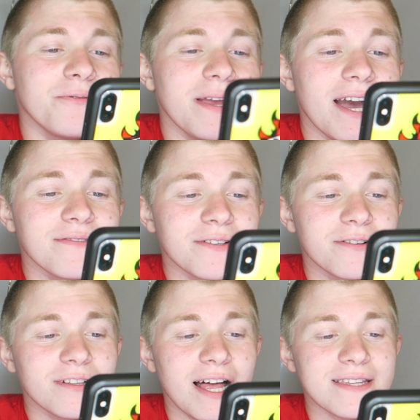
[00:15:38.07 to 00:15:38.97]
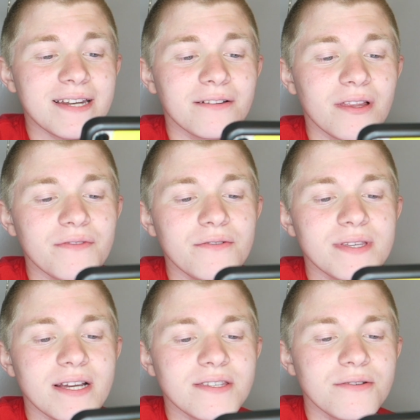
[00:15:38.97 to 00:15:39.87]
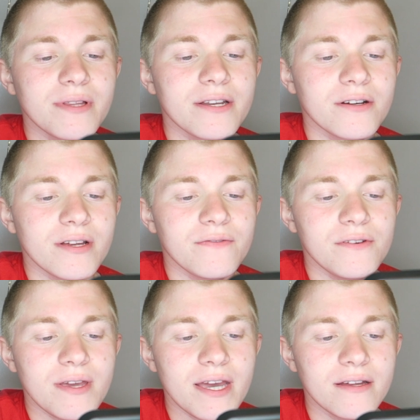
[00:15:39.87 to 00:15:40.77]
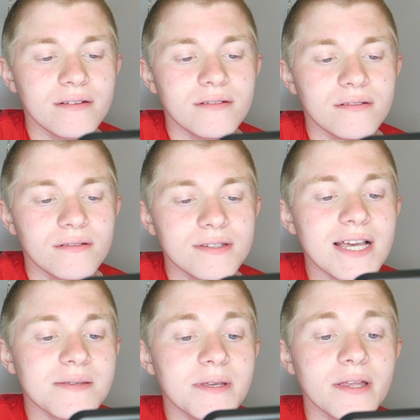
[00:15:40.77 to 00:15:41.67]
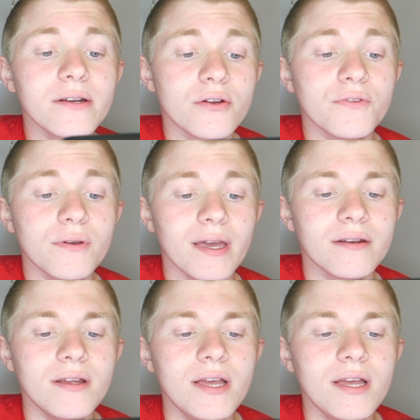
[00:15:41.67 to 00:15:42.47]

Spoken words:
We have to go to class now. Love you. Text you later if you can. Text me later if you can.